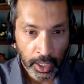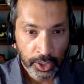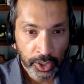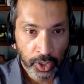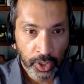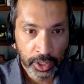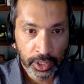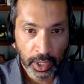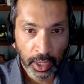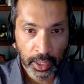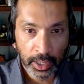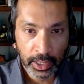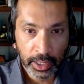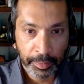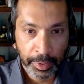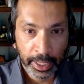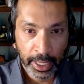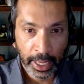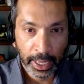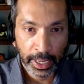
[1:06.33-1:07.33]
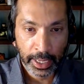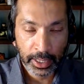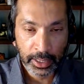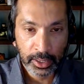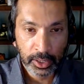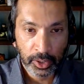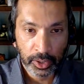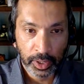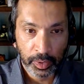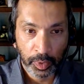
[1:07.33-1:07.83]
So to start at the beginning,
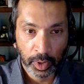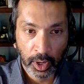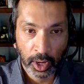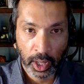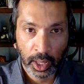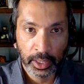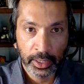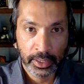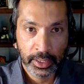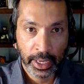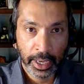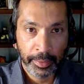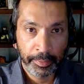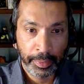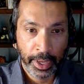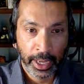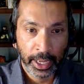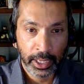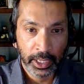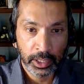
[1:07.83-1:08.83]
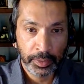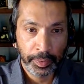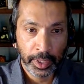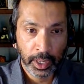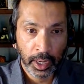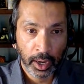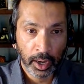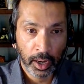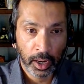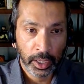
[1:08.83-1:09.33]
so that we're all on the same page,
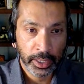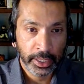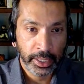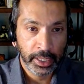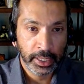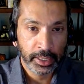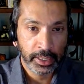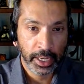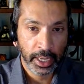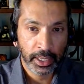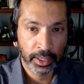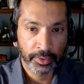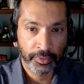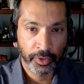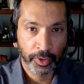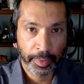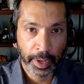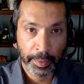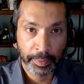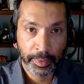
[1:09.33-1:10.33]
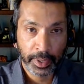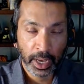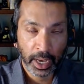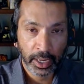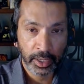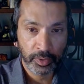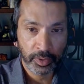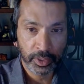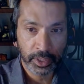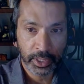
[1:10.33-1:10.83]
PRRT stands for peptide